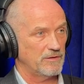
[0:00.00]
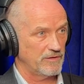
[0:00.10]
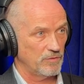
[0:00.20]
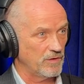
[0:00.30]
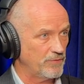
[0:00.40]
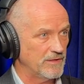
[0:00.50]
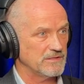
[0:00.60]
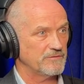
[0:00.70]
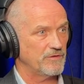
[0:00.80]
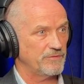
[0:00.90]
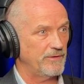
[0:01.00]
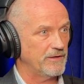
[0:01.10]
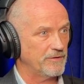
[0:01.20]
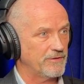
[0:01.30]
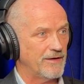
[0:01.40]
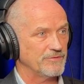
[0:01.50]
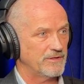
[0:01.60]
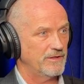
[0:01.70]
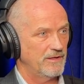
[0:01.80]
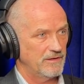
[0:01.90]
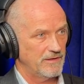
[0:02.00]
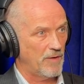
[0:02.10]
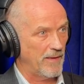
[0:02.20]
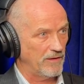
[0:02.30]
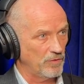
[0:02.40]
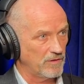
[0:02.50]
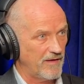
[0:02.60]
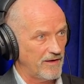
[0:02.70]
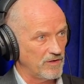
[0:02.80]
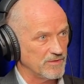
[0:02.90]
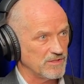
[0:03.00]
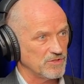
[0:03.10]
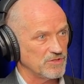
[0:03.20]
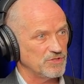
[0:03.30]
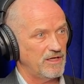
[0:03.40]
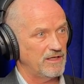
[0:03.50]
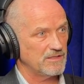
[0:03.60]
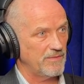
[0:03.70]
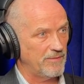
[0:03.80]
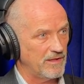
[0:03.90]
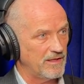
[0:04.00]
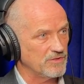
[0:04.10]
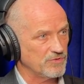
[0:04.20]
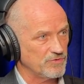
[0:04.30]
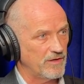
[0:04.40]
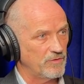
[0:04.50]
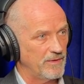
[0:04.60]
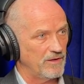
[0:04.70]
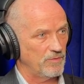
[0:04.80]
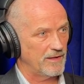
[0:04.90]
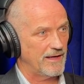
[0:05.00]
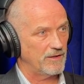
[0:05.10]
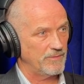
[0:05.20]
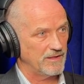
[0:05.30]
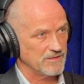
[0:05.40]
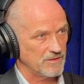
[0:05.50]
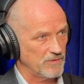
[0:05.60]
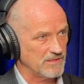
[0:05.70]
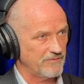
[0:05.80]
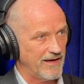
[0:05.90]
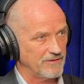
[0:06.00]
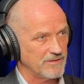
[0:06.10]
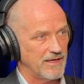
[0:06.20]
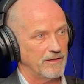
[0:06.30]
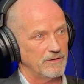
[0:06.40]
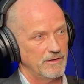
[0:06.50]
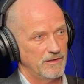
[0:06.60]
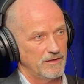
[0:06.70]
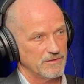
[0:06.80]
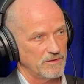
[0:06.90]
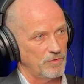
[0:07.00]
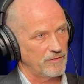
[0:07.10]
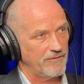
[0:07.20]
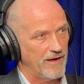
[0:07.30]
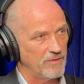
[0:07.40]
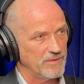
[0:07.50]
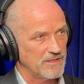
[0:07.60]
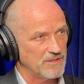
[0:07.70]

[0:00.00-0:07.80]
Now, if it only appraises for $300,000, now my loan-to-value position's changed, and maybe the interest rate would be a little bit higher because the risk factor's higher because of loan-to-value